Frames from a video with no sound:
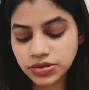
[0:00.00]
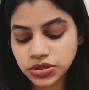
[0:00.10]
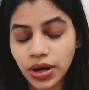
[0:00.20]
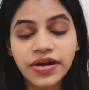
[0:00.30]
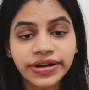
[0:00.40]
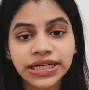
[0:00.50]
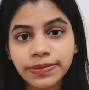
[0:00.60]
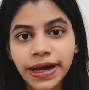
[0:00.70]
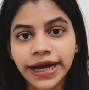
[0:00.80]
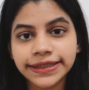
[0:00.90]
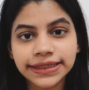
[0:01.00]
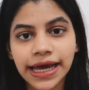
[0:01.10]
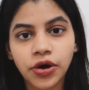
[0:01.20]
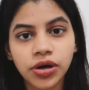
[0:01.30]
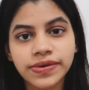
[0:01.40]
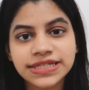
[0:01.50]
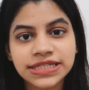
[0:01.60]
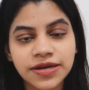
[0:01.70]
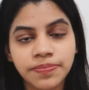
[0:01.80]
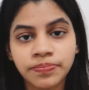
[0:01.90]
So every time I edit, I always
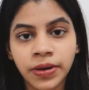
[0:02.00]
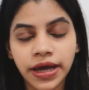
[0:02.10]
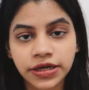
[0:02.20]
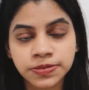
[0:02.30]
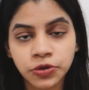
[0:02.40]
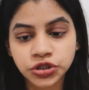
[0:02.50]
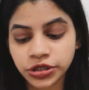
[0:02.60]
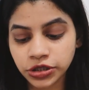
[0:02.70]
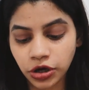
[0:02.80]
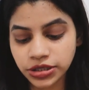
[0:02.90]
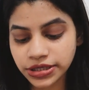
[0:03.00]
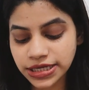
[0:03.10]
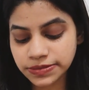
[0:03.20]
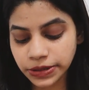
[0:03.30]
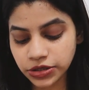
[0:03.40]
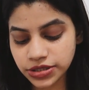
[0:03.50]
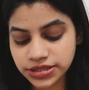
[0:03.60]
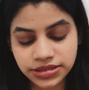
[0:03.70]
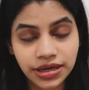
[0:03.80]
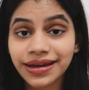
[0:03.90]
skip my exposure and contrast,
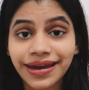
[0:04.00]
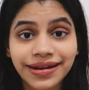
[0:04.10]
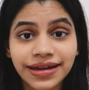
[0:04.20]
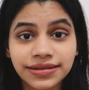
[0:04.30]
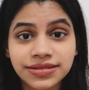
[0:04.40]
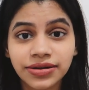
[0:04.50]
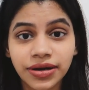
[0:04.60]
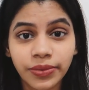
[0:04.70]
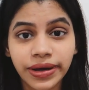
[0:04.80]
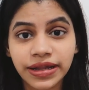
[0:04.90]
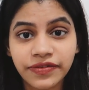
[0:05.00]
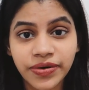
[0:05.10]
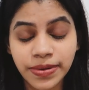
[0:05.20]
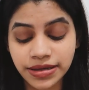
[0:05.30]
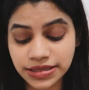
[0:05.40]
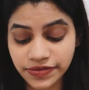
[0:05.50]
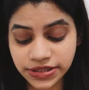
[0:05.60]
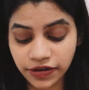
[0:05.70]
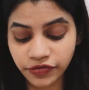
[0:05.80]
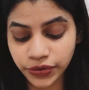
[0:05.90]
because again it's gonna vary from every
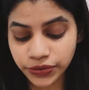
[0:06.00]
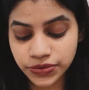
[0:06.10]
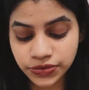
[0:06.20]
single photo.